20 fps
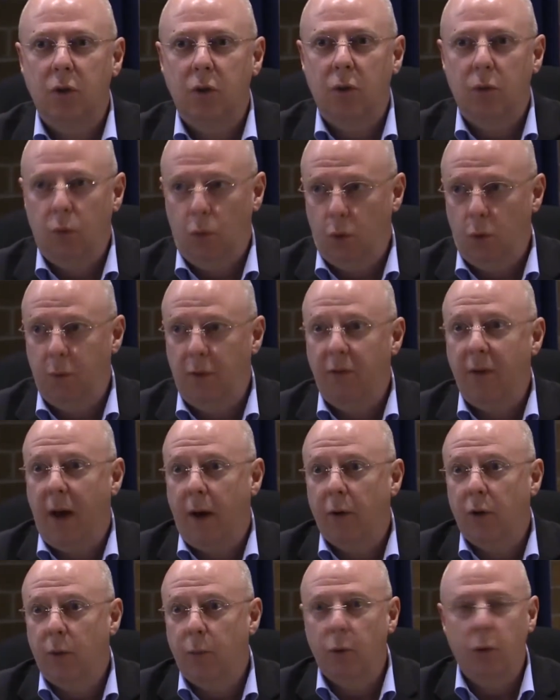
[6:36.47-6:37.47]
it would be
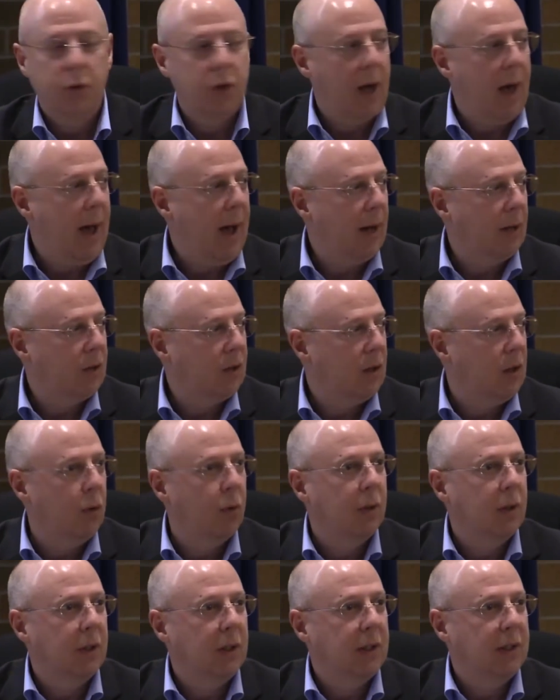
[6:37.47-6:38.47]
valuable to ask the
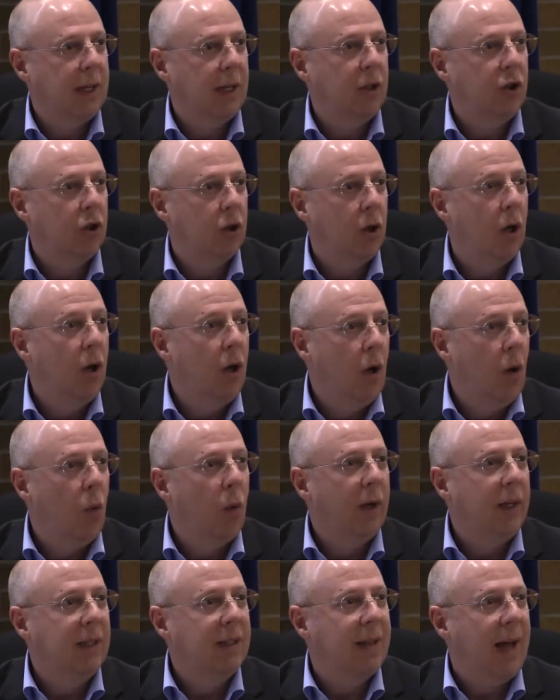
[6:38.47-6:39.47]
organization
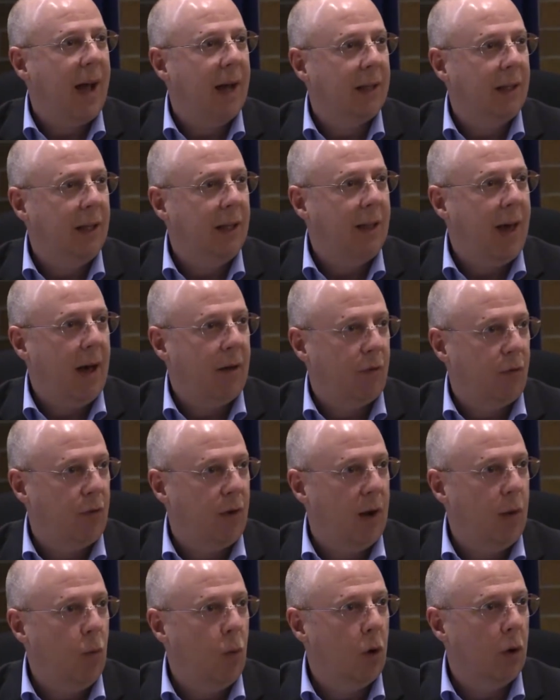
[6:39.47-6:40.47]
what exactly that
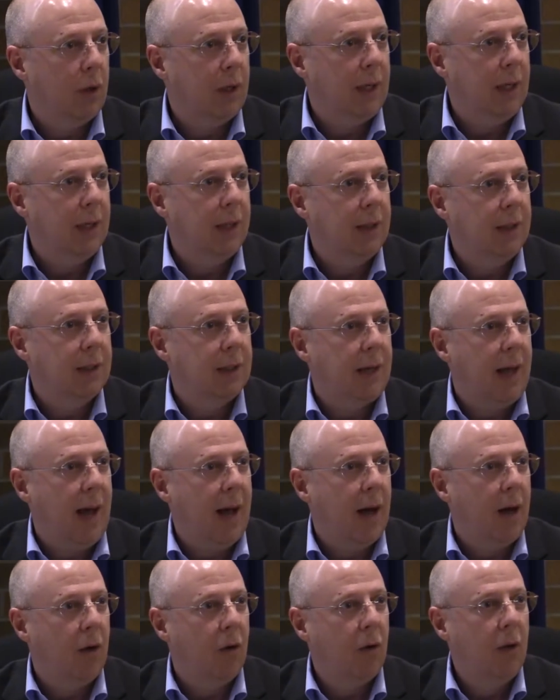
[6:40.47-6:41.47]
framework is and
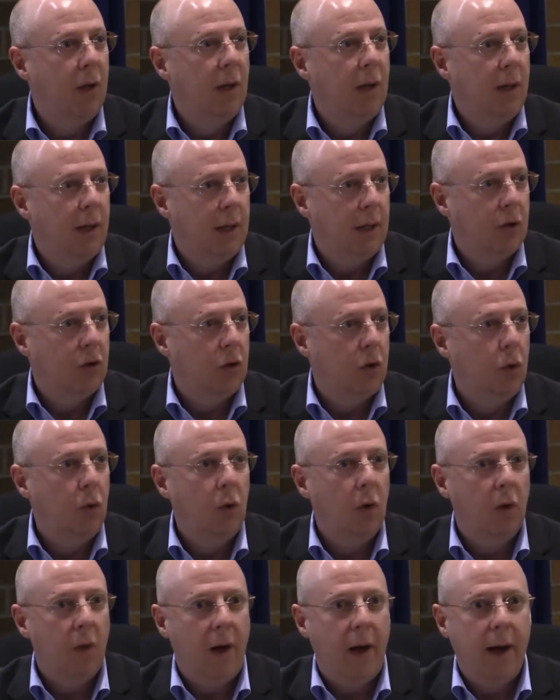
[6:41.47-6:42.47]
how it's
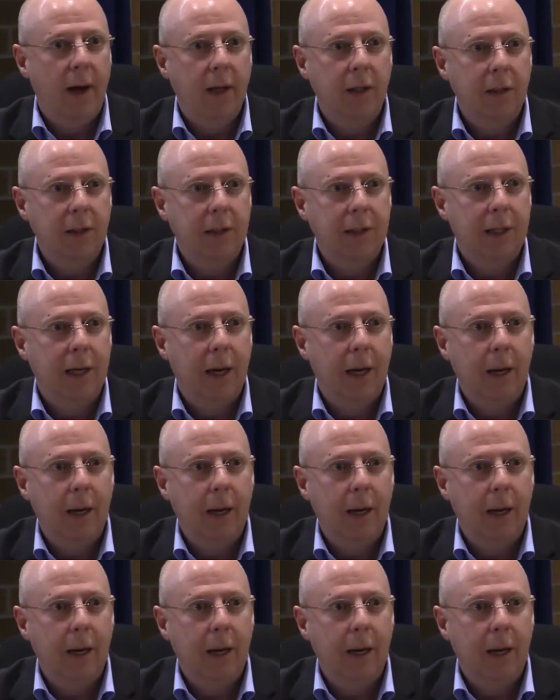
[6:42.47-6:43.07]
utilized.